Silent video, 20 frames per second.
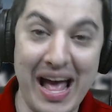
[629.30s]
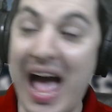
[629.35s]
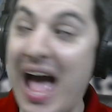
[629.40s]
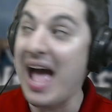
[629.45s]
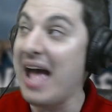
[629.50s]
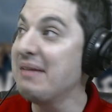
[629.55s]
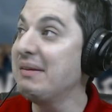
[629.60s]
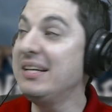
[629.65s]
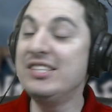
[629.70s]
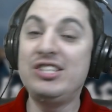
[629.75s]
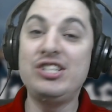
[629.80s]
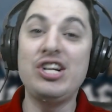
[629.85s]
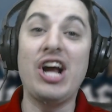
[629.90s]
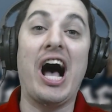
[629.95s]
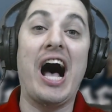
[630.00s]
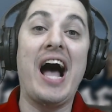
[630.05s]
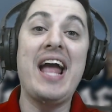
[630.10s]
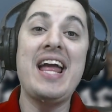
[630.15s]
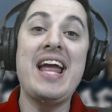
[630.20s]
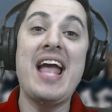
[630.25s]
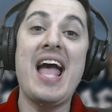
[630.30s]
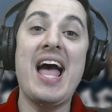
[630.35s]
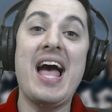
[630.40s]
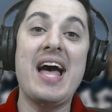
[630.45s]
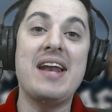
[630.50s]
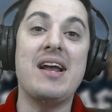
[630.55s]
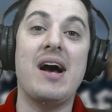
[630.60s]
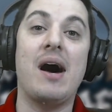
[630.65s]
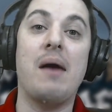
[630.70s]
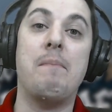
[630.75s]
I
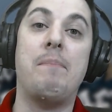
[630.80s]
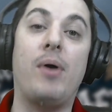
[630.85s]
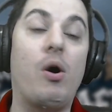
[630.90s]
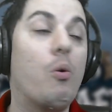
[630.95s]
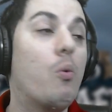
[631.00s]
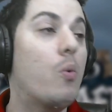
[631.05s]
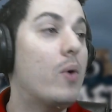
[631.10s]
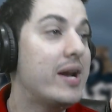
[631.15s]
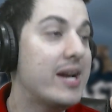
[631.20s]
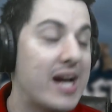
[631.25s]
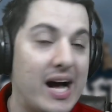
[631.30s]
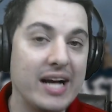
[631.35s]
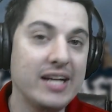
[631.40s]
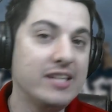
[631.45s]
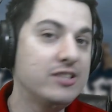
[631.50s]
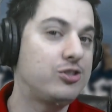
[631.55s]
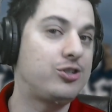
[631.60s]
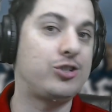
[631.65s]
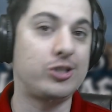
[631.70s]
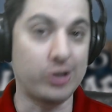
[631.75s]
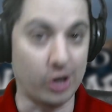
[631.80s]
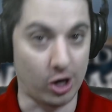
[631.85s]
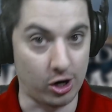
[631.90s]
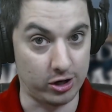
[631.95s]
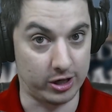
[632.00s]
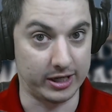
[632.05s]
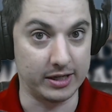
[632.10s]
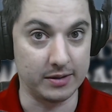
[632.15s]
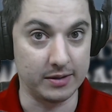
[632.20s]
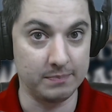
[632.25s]
had a ball. When I
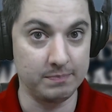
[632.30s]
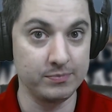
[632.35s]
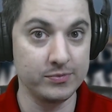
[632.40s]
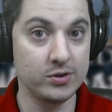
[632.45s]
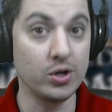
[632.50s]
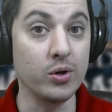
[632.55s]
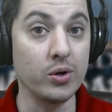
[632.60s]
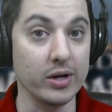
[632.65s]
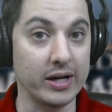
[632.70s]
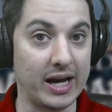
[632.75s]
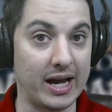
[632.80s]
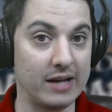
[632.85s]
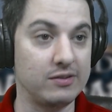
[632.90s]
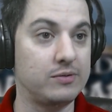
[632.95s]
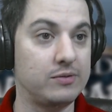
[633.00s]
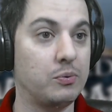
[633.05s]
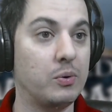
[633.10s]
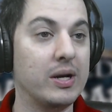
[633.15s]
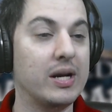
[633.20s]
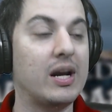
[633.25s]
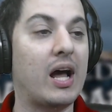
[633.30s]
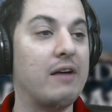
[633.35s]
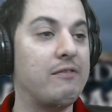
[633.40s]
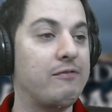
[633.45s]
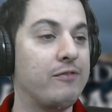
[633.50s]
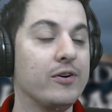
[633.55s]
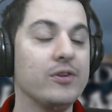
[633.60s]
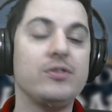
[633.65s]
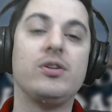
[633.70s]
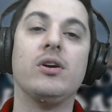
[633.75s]
started Torghast, when I
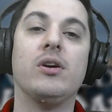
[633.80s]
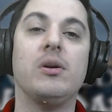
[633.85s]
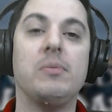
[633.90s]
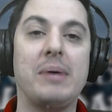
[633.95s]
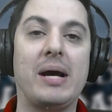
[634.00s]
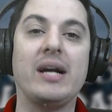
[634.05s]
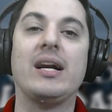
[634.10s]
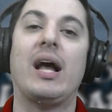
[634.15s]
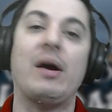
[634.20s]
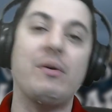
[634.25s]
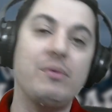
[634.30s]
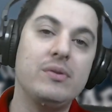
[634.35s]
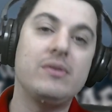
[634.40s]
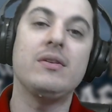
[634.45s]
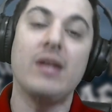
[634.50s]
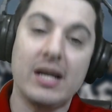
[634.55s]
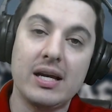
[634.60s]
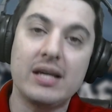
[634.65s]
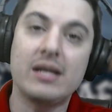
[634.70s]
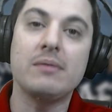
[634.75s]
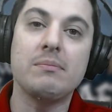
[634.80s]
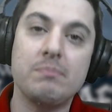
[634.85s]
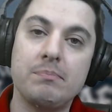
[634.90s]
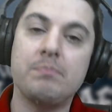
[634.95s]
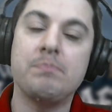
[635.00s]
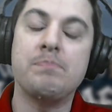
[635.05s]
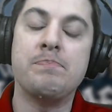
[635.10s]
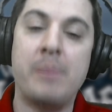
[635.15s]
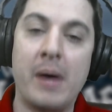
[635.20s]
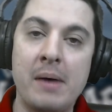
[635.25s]
first heard about it, I was like
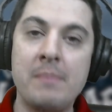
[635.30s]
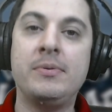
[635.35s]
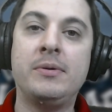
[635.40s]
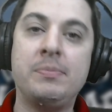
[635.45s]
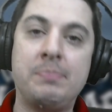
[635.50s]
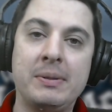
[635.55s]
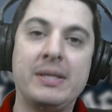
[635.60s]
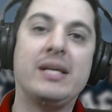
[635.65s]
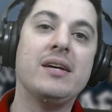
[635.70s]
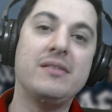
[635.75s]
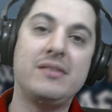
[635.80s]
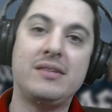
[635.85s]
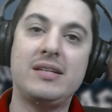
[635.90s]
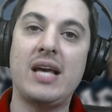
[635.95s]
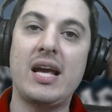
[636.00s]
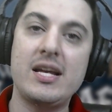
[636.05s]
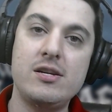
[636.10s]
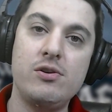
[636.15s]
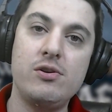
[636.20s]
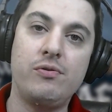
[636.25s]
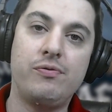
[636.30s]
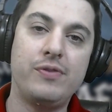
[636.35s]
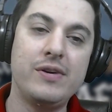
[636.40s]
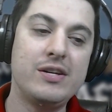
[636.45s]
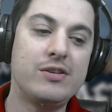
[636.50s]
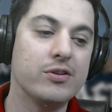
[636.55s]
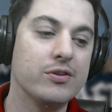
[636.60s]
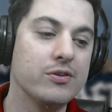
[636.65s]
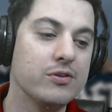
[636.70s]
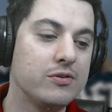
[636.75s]
pumped because yay, new
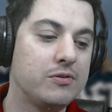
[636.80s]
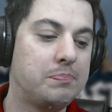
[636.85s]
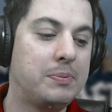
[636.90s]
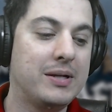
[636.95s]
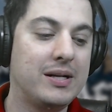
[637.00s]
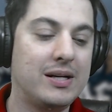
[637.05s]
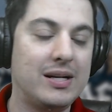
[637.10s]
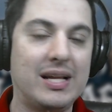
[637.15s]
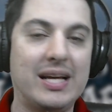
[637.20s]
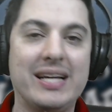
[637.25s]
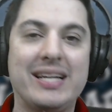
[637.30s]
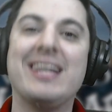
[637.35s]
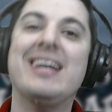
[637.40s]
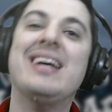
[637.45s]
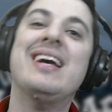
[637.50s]
features, but like,